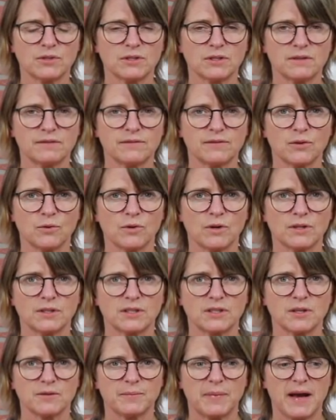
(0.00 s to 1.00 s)
towards the floor
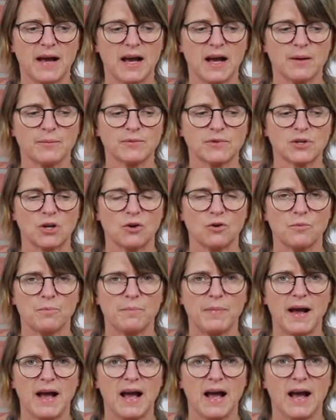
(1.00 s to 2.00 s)
till the palms
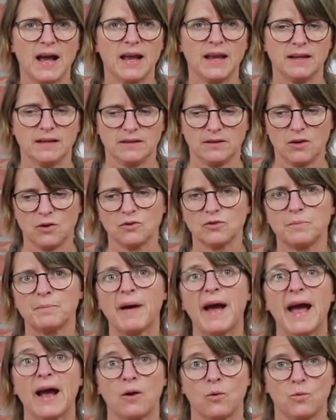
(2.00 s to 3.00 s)
goes
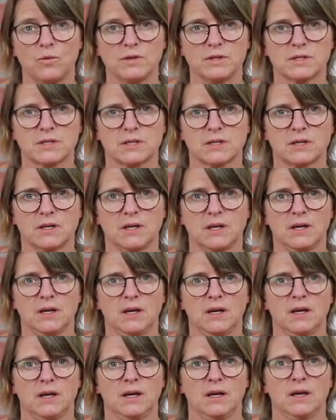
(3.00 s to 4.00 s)
backwards.
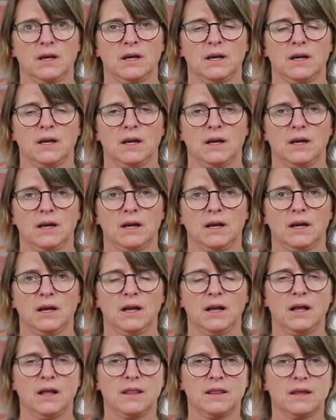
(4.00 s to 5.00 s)

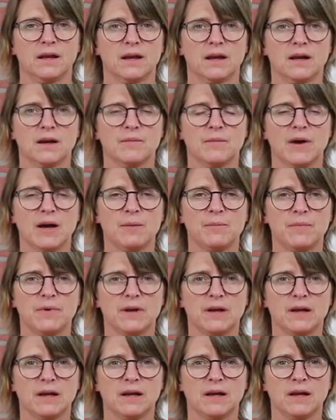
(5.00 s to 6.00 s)
And then come up
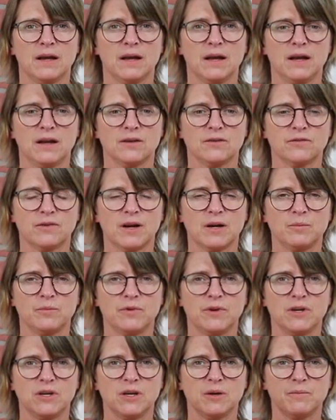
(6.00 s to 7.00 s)
and try to
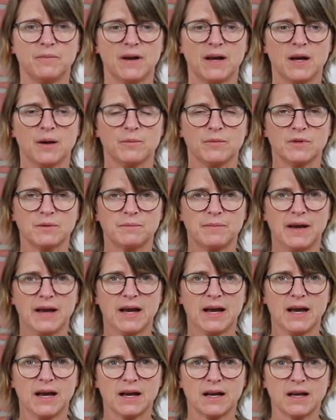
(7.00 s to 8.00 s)
bring your palms
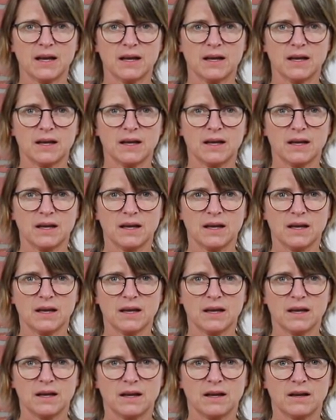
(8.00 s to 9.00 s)
back,
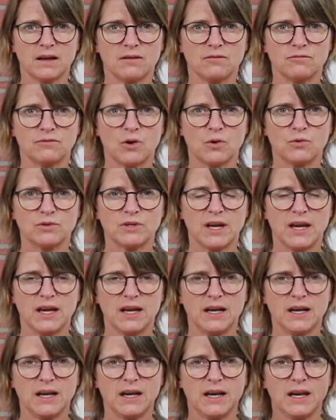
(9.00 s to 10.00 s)

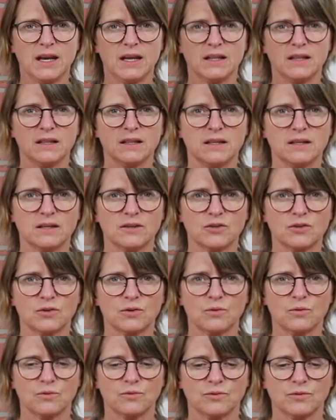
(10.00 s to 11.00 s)
rotating in the
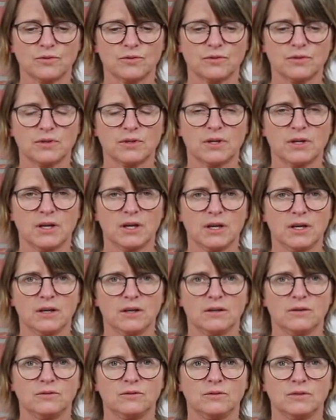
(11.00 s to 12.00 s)
shoulders.
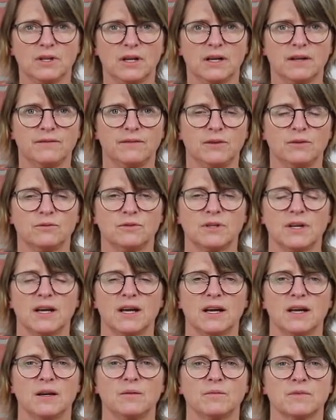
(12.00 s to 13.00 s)
We'll do that a few
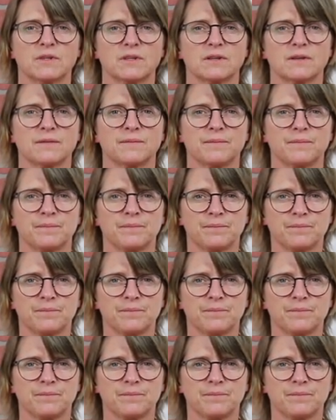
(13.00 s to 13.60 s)
times.